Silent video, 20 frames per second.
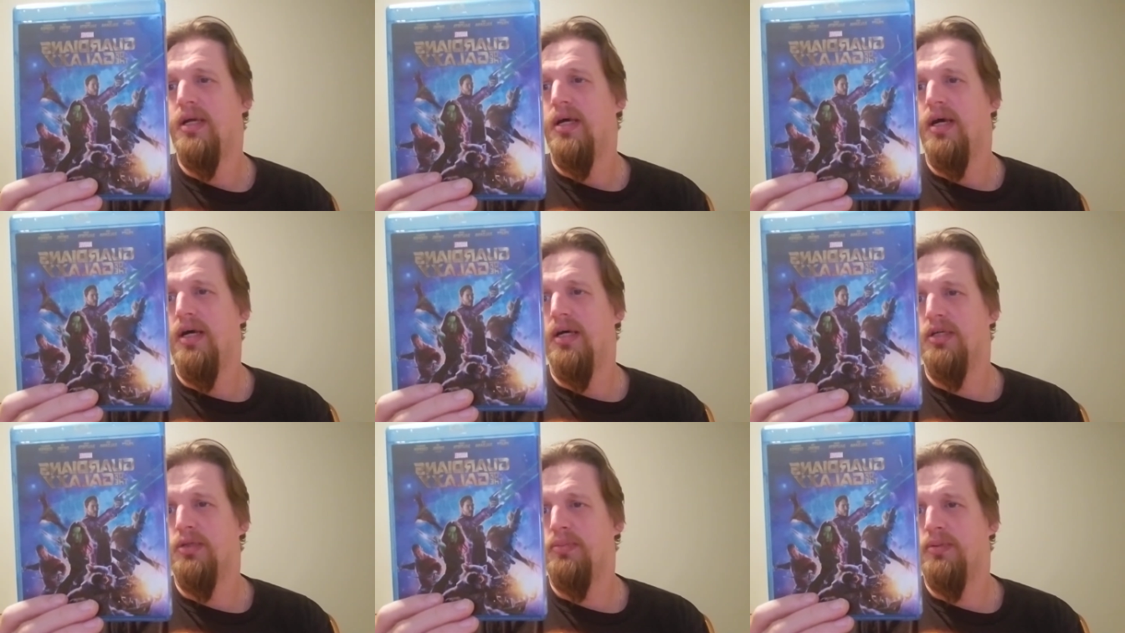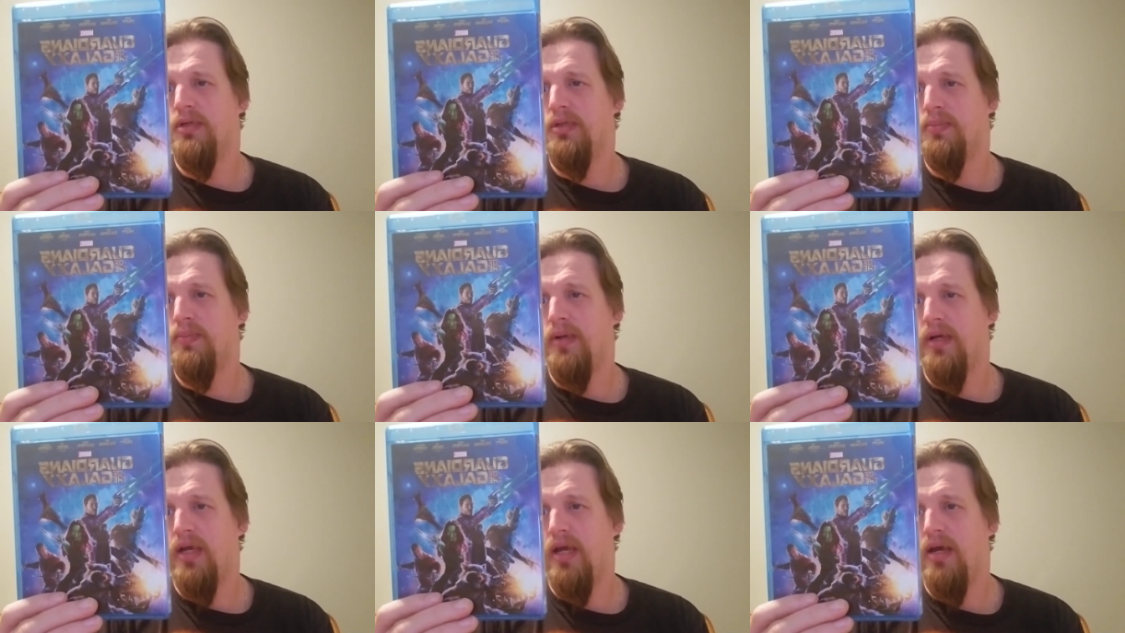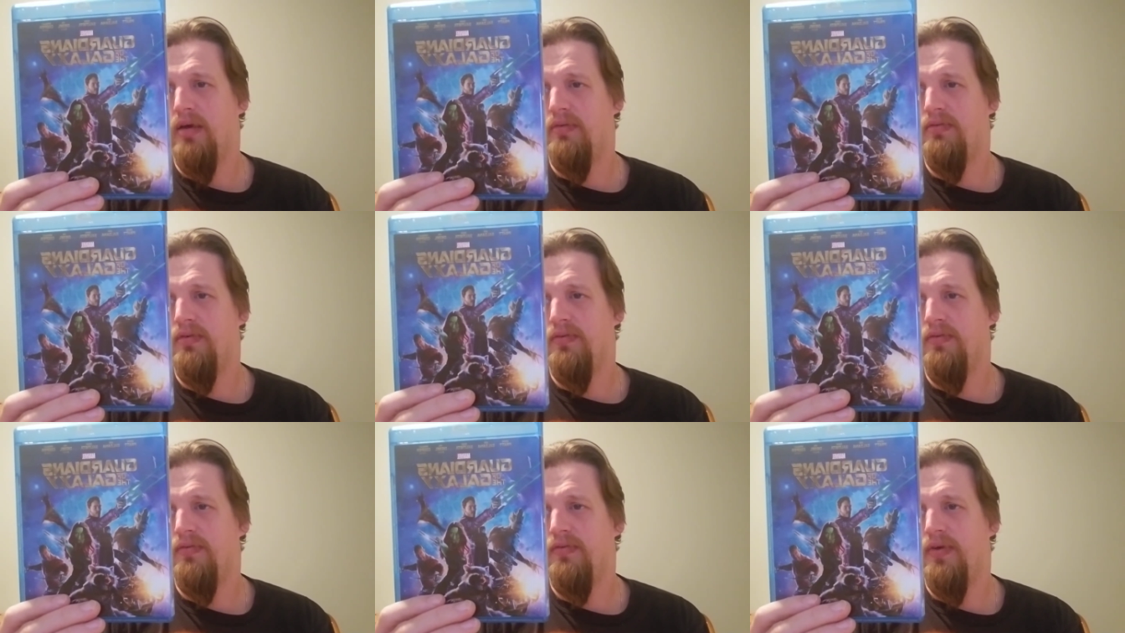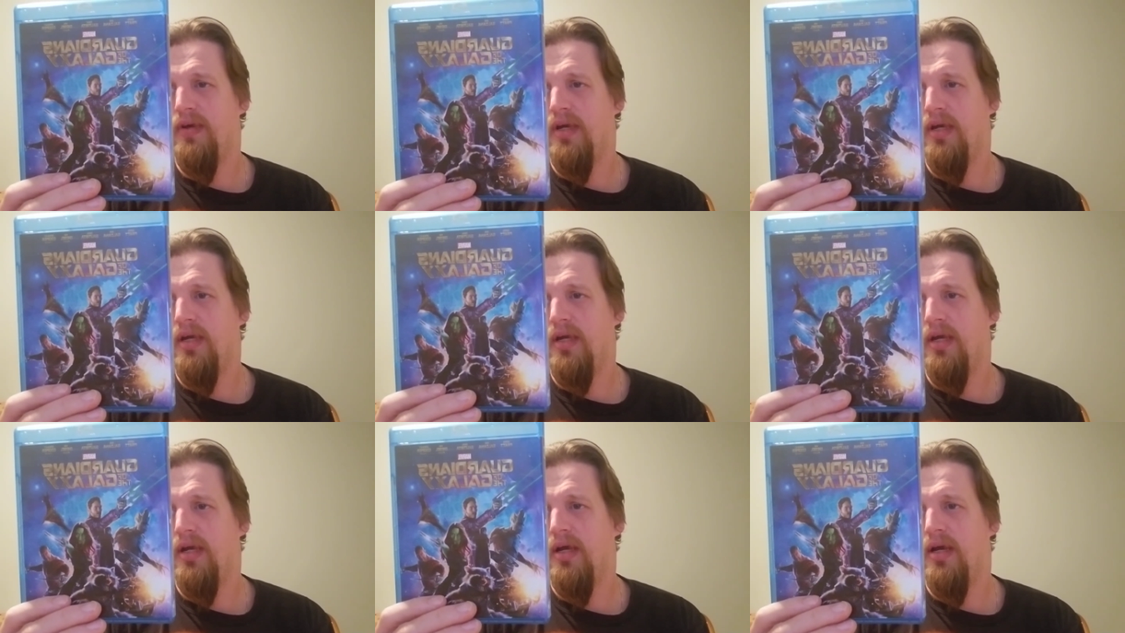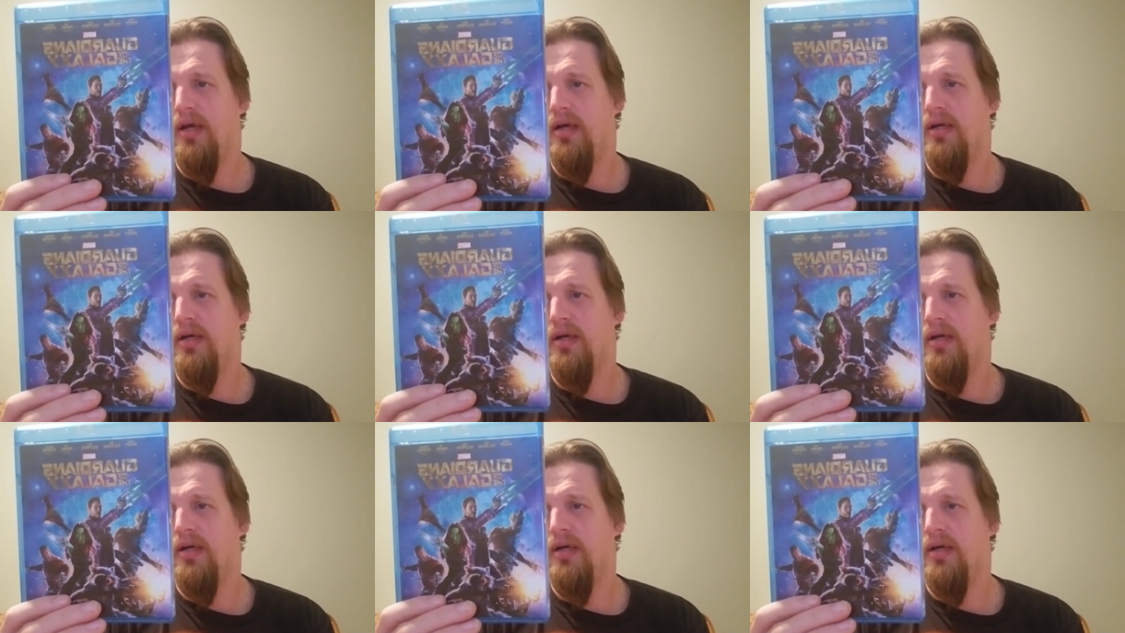Uh, it was produced by Kevin Feige,